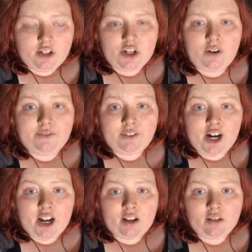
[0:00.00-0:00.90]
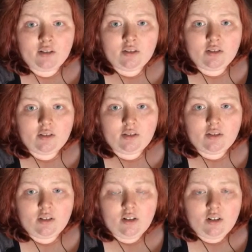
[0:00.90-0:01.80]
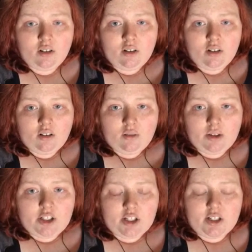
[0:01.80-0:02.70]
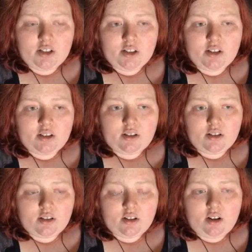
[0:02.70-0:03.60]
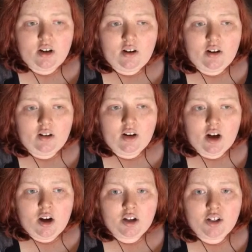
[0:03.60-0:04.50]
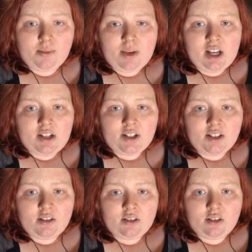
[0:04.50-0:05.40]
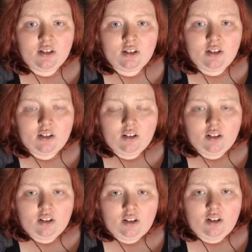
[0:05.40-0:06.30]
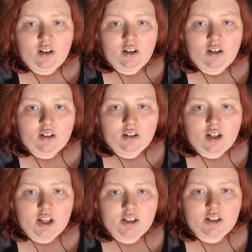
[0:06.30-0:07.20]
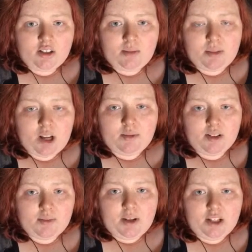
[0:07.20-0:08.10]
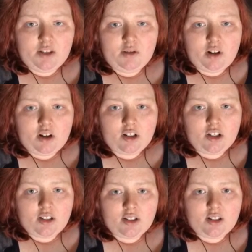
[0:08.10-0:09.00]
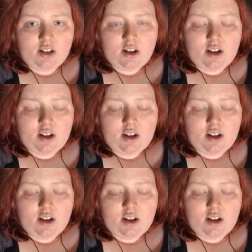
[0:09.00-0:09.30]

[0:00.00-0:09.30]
Zofran, which is a nausea medicine, because sometimes it makes you nauseous.